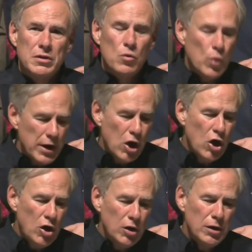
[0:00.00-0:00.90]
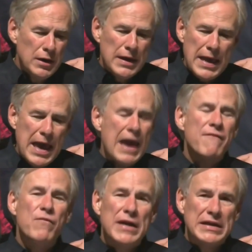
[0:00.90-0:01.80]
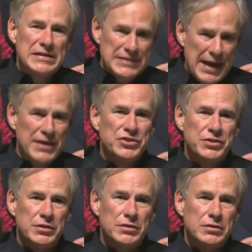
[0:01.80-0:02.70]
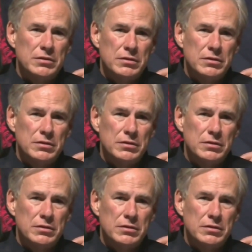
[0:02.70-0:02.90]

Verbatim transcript: We all, every Texan,